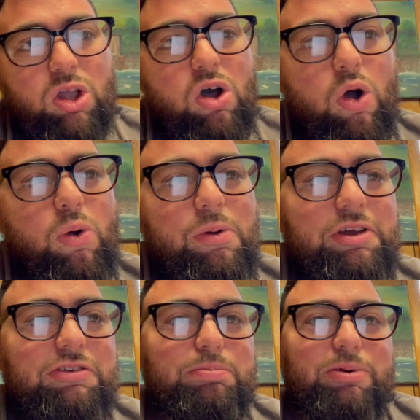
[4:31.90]

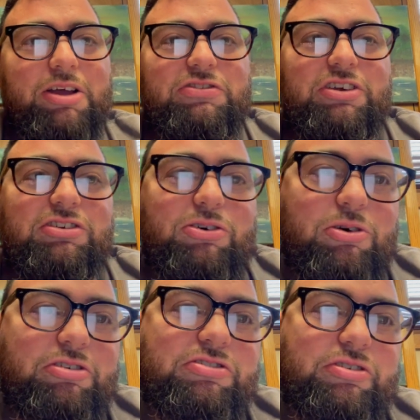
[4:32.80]
always pressing
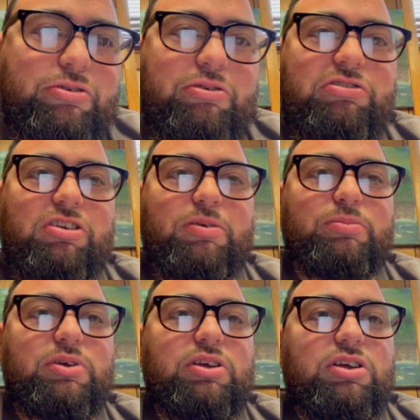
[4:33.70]
towards Jerusalem.